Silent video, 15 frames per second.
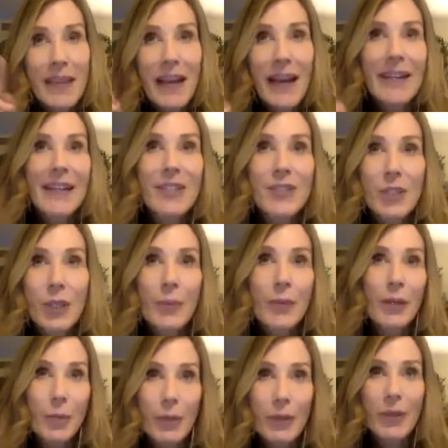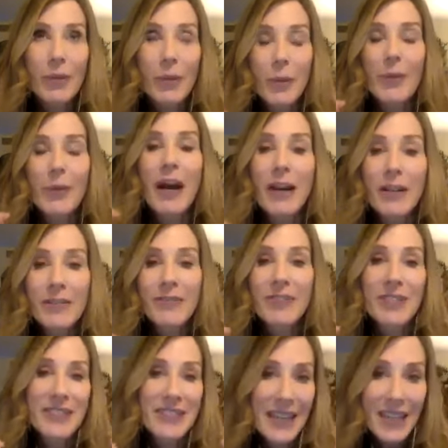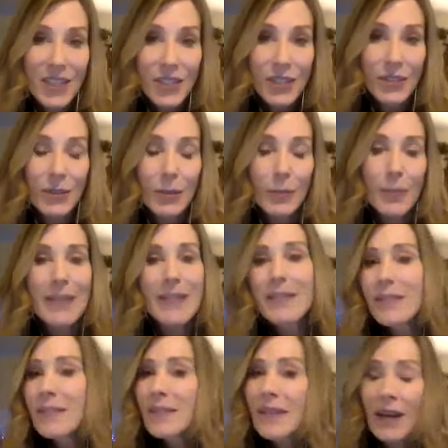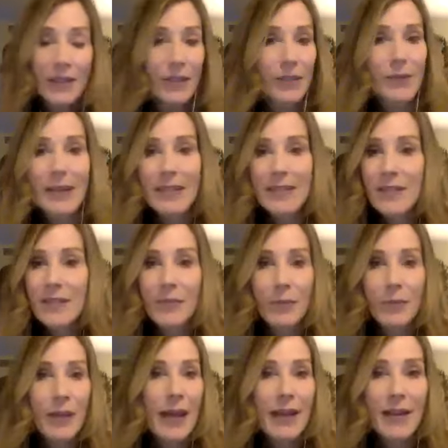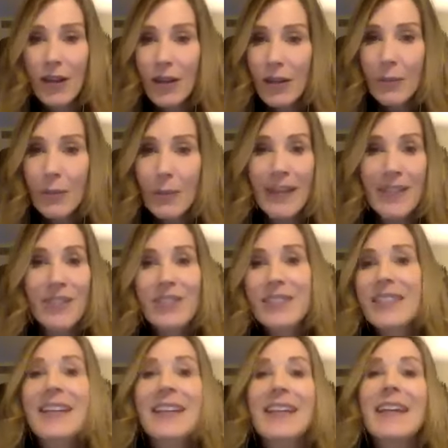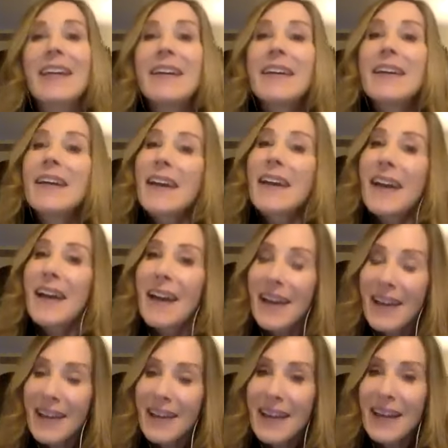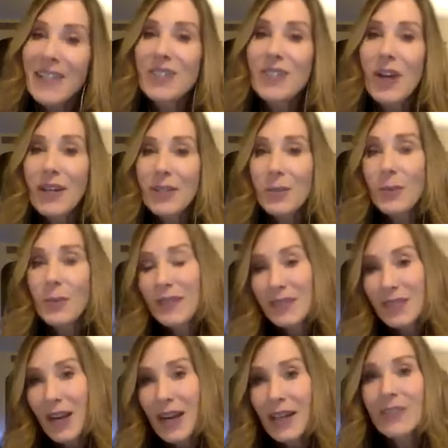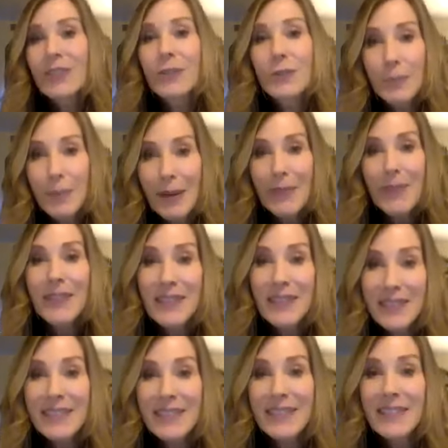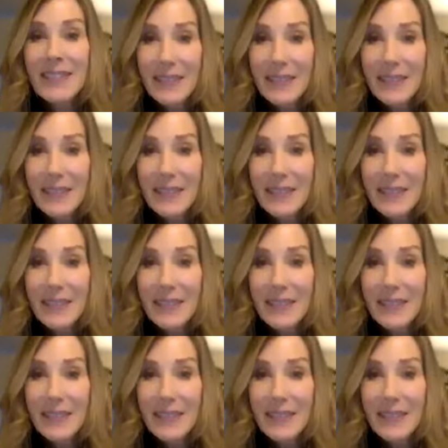I guess you could put quote unquote confrontational, but not aggressive at all. But I just said, hey, I just want to talk to you about this